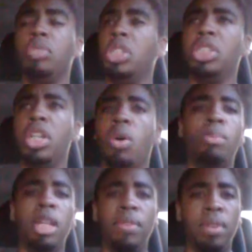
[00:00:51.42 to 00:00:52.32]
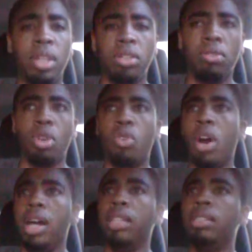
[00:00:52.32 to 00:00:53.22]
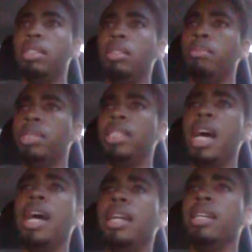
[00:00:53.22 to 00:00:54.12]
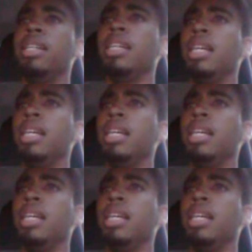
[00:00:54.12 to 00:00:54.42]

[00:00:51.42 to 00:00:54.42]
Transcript: just don't believe in the Christ, the Messiah.